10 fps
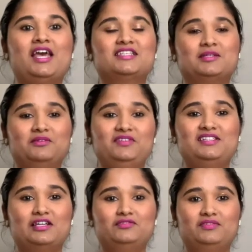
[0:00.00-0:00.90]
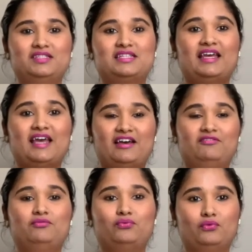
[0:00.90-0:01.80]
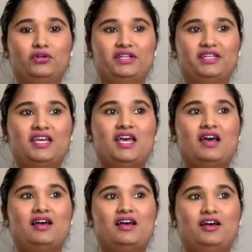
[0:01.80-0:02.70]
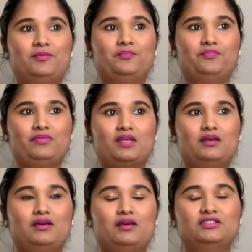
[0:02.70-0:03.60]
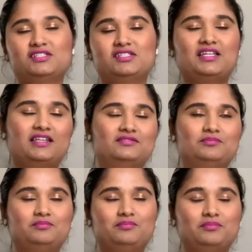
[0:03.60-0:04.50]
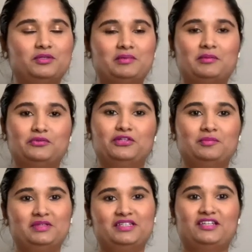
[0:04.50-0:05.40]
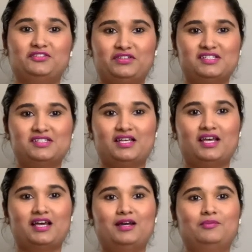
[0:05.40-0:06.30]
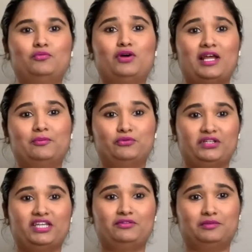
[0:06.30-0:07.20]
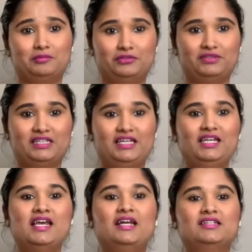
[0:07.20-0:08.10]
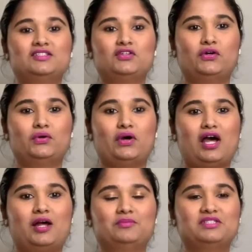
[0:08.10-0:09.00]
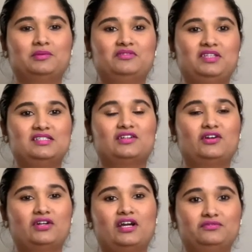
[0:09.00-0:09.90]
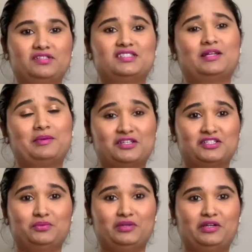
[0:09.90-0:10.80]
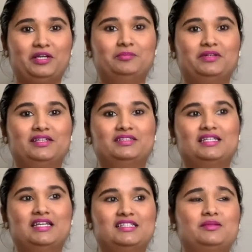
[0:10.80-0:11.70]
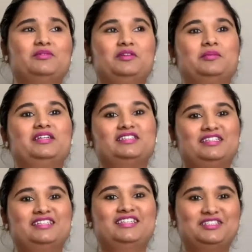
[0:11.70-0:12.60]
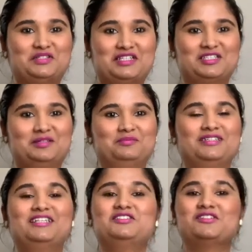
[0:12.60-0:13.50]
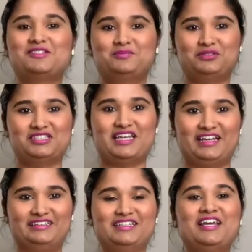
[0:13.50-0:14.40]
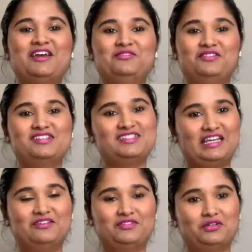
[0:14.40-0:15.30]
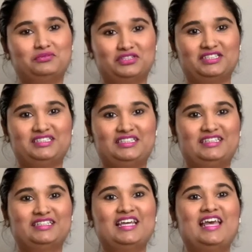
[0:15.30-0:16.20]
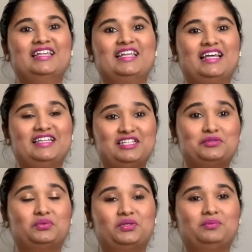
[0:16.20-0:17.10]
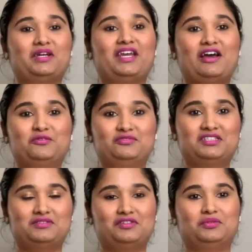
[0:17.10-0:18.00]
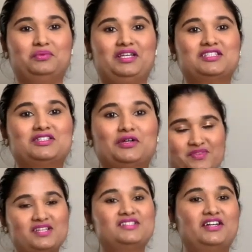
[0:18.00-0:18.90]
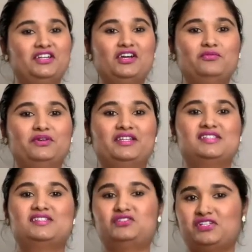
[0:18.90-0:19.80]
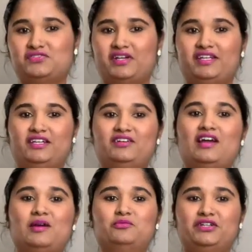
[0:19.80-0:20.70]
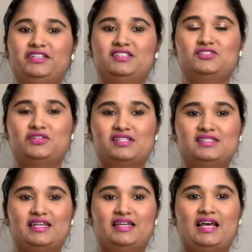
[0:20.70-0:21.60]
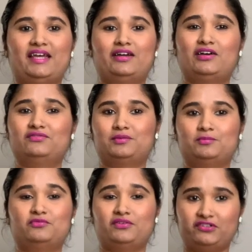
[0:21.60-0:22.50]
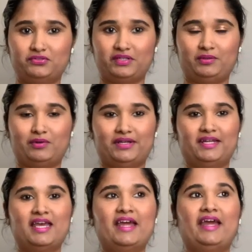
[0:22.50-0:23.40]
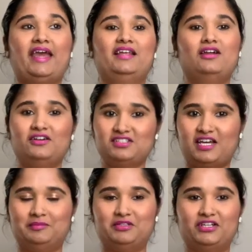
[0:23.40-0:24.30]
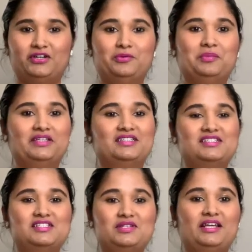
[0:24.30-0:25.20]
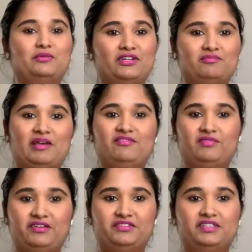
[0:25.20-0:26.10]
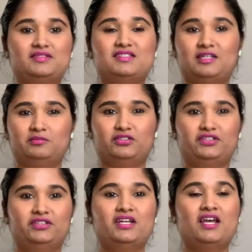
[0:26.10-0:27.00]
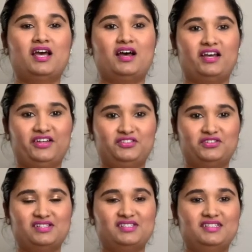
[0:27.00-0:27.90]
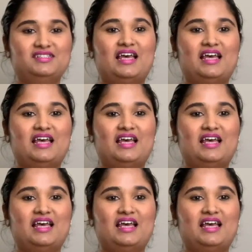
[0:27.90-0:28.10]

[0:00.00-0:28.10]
Some of these outfits I have worn just to kind of put my mood up and get dressed while I'm working remotely. So some of these are outfits that I'm actually wearing, but some of them I did dress up. But let's just pretend, for the sake of the quarantine, that these were my outfits for the week. So starting off with this dress right here, I'm wearing this dress that I got from Forever 21 a long time ago, but this is like one of my favorite summer dresses.